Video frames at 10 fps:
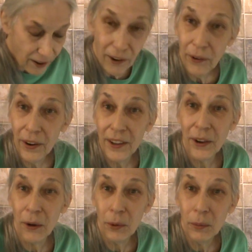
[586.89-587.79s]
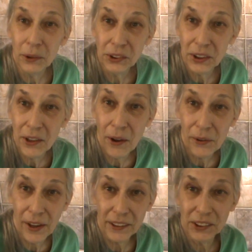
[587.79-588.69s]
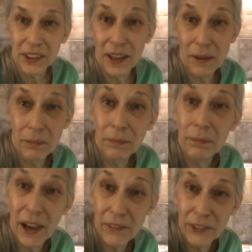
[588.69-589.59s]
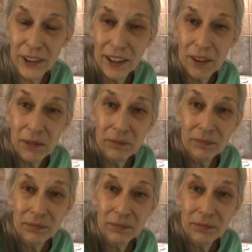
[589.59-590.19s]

All right, y'all, we will see y'all next time. Bye for now.